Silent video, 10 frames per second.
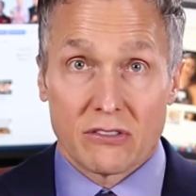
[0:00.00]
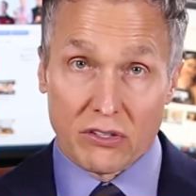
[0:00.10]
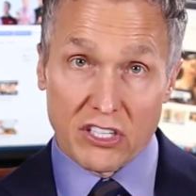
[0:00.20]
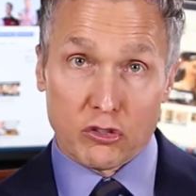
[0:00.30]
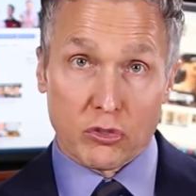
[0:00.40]

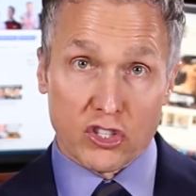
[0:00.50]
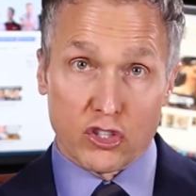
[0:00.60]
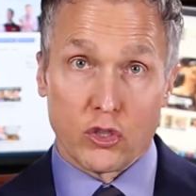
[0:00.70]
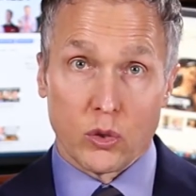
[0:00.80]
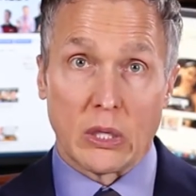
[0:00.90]
So these were the
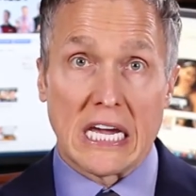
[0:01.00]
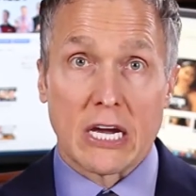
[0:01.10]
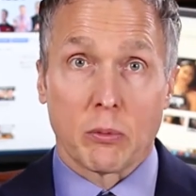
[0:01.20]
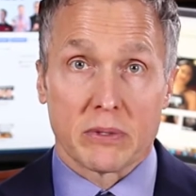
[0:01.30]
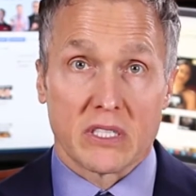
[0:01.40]
two
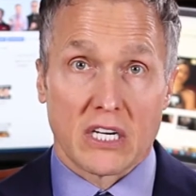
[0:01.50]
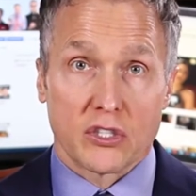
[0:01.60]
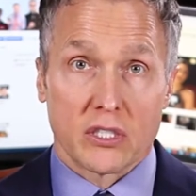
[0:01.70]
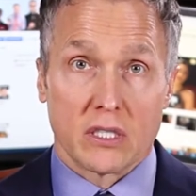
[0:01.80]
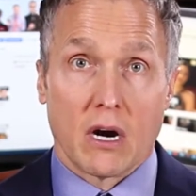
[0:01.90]
equal
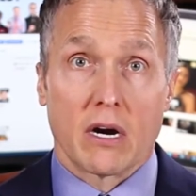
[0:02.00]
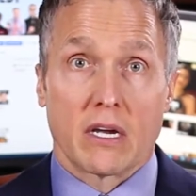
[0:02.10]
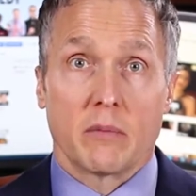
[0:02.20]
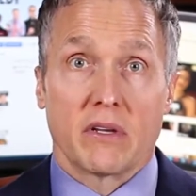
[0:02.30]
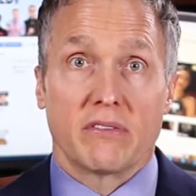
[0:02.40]
protection
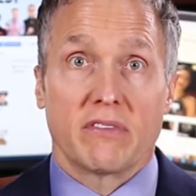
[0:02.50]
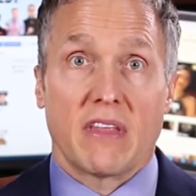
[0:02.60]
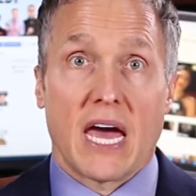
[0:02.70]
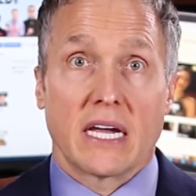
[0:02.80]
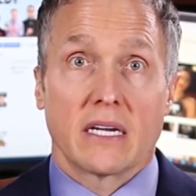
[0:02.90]
arguments
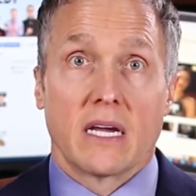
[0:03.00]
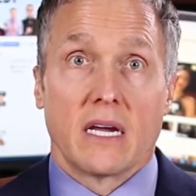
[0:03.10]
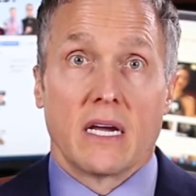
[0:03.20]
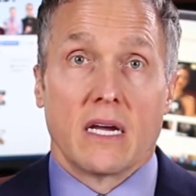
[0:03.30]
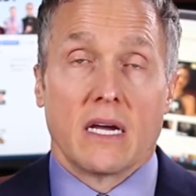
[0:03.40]
that
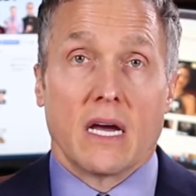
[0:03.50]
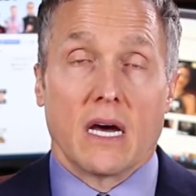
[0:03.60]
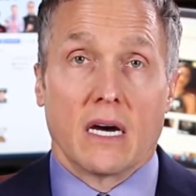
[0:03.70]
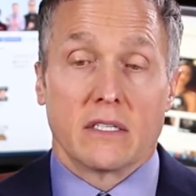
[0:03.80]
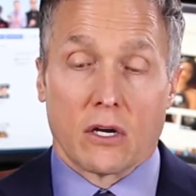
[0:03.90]

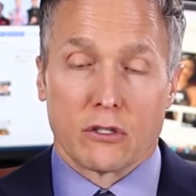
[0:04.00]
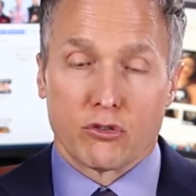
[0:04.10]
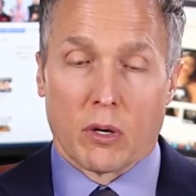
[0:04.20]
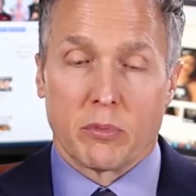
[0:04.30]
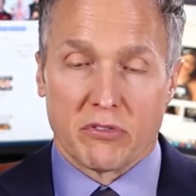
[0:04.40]
Donald
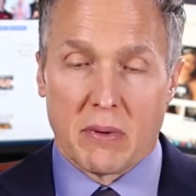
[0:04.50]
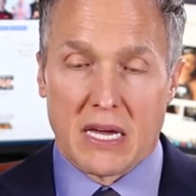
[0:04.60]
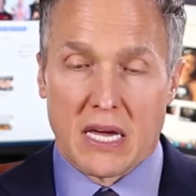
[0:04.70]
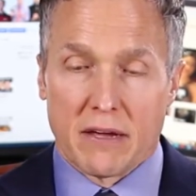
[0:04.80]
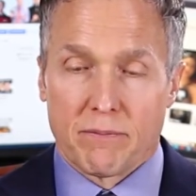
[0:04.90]
Trump was
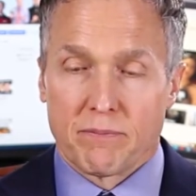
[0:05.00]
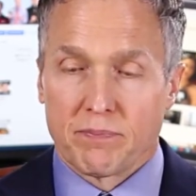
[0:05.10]
making.